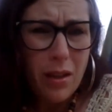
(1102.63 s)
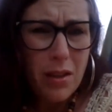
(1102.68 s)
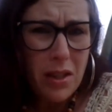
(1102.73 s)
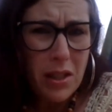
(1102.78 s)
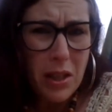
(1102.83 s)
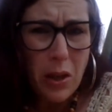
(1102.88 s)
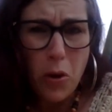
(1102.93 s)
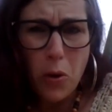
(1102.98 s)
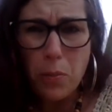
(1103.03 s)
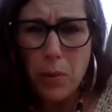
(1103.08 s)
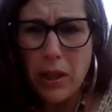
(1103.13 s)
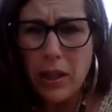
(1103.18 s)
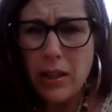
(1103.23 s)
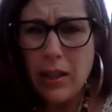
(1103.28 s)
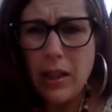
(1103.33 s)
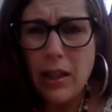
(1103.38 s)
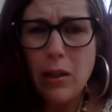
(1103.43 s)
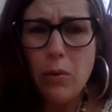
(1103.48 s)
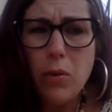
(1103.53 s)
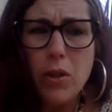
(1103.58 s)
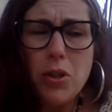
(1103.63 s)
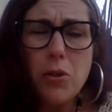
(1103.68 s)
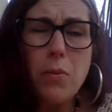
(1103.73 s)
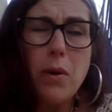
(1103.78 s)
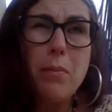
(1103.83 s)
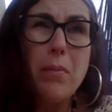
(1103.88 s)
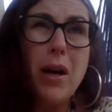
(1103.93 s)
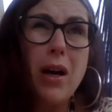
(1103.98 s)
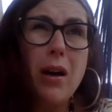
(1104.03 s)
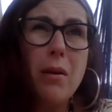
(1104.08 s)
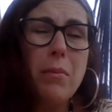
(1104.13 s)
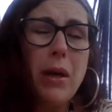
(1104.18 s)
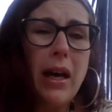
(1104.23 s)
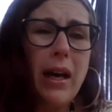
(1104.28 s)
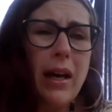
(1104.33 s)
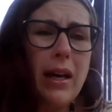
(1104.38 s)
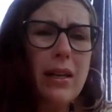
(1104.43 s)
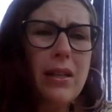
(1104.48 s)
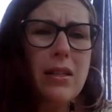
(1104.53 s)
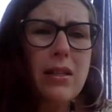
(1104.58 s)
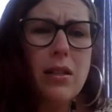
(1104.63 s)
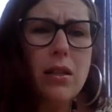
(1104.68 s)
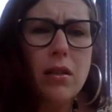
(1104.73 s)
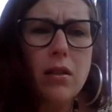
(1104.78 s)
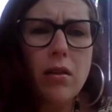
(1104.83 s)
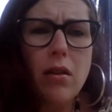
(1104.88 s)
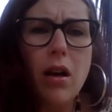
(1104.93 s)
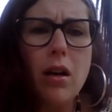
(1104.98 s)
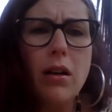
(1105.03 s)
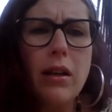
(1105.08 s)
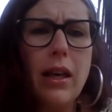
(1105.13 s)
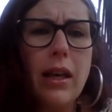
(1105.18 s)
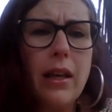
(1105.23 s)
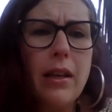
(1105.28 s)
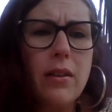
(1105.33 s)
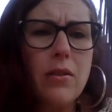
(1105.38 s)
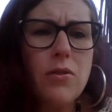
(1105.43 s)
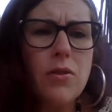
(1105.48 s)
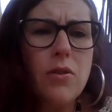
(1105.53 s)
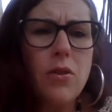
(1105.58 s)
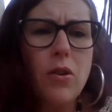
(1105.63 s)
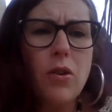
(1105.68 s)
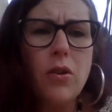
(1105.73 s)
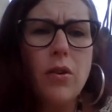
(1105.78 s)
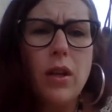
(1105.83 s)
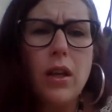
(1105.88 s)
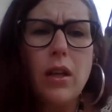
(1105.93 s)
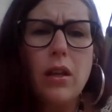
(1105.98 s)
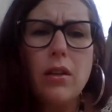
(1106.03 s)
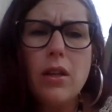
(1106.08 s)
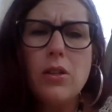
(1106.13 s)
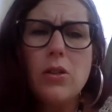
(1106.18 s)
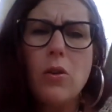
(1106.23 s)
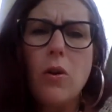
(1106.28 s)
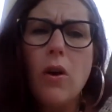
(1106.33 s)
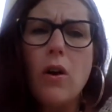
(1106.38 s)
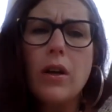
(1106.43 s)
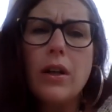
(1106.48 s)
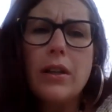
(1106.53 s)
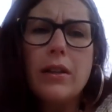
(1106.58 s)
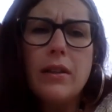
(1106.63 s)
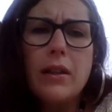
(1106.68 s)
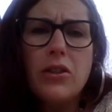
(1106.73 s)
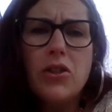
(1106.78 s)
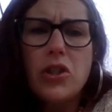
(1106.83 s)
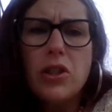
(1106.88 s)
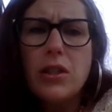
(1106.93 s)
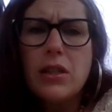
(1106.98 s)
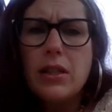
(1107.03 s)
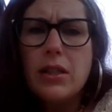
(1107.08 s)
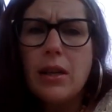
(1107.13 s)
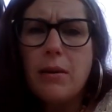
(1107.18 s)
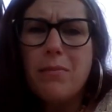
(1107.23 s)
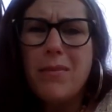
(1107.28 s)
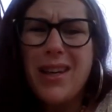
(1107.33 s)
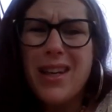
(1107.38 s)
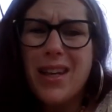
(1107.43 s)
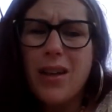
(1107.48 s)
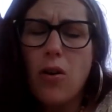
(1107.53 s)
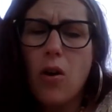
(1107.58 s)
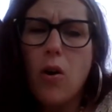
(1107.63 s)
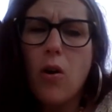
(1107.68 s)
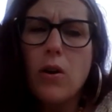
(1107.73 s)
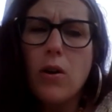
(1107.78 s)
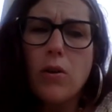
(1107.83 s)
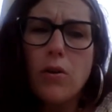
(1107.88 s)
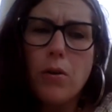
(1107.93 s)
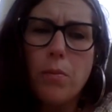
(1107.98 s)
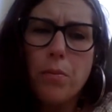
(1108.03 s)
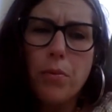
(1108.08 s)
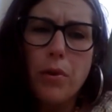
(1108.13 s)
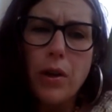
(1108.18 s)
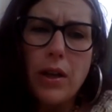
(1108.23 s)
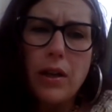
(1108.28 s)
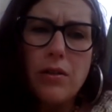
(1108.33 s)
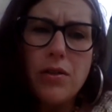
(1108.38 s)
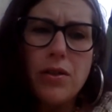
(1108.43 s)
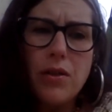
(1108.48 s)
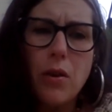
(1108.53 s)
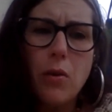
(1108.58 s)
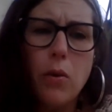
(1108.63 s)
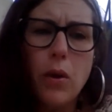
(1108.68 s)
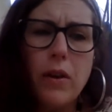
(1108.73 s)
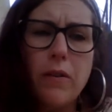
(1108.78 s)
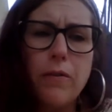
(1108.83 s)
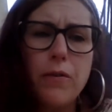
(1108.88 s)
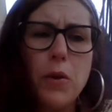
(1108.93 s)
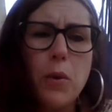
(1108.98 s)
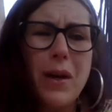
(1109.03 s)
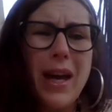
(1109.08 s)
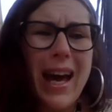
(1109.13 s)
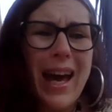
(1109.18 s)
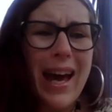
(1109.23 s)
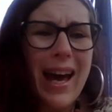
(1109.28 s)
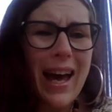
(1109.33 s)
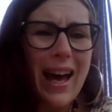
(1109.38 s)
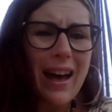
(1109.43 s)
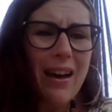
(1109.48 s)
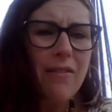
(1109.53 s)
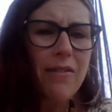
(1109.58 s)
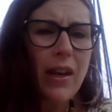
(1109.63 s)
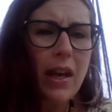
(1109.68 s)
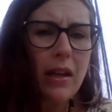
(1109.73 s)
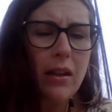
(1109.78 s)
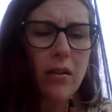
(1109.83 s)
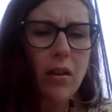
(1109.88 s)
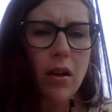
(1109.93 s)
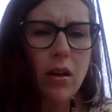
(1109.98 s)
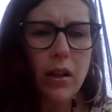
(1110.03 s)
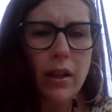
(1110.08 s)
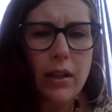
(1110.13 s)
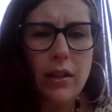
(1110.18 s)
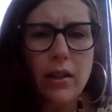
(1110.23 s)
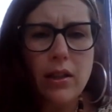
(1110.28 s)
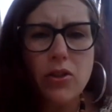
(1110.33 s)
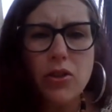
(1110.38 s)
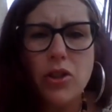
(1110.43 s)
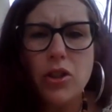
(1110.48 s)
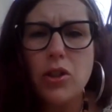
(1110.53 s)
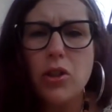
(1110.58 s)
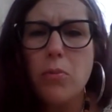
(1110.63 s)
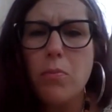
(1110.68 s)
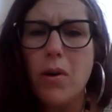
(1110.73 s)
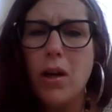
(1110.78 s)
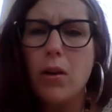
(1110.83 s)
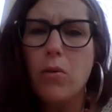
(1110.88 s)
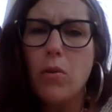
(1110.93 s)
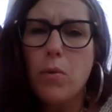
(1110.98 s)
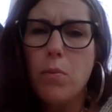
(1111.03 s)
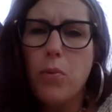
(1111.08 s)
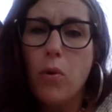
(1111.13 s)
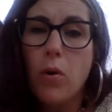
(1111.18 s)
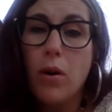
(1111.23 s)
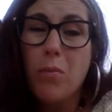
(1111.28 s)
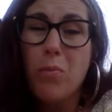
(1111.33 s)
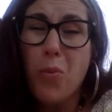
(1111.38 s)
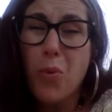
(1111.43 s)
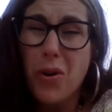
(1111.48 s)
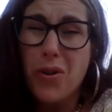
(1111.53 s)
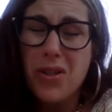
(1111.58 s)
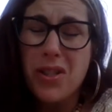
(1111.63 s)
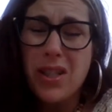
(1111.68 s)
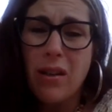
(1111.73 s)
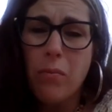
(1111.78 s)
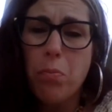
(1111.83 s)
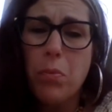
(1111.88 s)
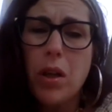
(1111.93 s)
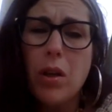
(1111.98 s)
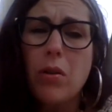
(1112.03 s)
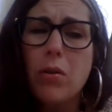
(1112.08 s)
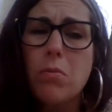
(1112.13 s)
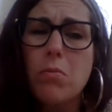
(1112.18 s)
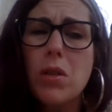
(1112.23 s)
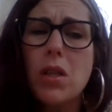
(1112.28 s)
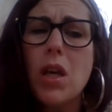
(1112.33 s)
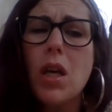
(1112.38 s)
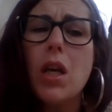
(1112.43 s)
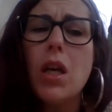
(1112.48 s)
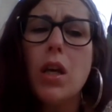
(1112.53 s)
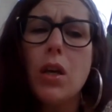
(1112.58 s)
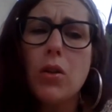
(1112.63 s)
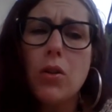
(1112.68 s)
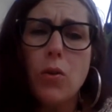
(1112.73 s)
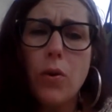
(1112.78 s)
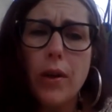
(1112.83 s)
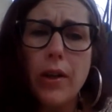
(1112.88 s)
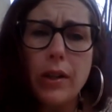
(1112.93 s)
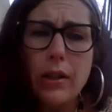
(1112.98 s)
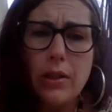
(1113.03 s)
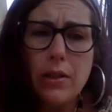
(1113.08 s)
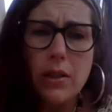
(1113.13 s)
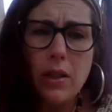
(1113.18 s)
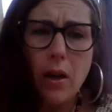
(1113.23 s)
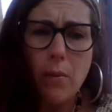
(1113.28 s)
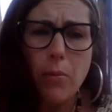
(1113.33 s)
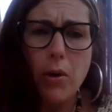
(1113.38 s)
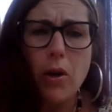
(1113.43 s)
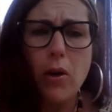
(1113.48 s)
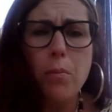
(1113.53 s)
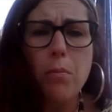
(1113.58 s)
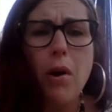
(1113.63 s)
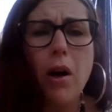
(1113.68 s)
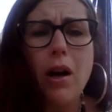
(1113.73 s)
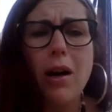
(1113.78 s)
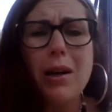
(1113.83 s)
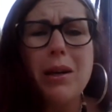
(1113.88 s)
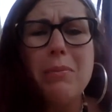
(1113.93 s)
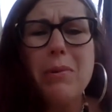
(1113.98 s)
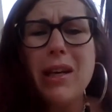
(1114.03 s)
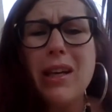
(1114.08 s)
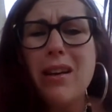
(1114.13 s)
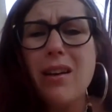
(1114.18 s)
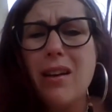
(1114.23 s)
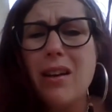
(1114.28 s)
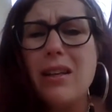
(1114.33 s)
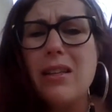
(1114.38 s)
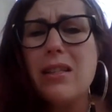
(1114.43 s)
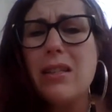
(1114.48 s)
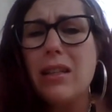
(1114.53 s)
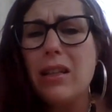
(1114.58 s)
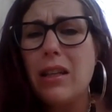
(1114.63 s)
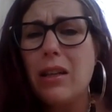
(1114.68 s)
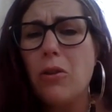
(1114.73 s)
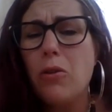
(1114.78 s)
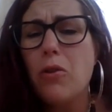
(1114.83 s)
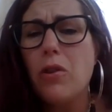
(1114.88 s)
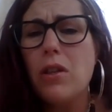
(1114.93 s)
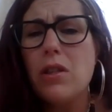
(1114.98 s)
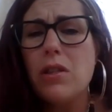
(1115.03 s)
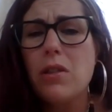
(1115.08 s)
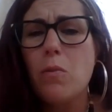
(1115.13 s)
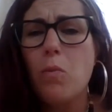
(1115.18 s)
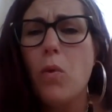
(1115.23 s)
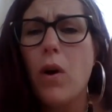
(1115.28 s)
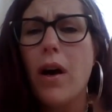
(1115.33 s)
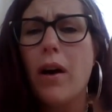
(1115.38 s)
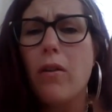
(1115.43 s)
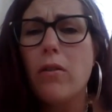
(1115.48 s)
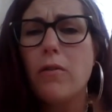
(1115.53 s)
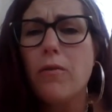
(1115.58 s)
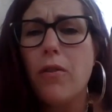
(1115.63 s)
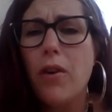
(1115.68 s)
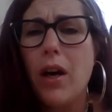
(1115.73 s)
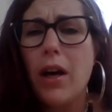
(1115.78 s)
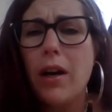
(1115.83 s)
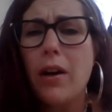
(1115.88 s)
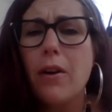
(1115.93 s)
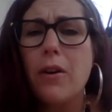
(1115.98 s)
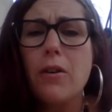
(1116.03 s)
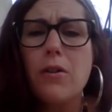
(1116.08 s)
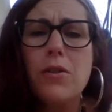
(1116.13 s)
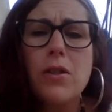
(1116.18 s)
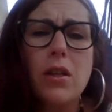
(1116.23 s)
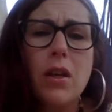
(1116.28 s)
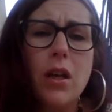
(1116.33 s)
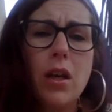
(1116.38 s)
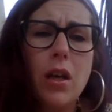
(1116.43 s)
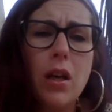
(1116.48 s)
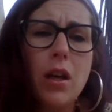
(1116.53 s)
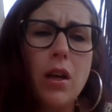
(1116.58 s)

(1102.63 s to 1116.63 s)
COPD, which my mom has, lung cancer. These are all conditions that make it harder to breathe. So if you have a lung condition, you might report more symptoms during the summer, probably because an increase in wildfires.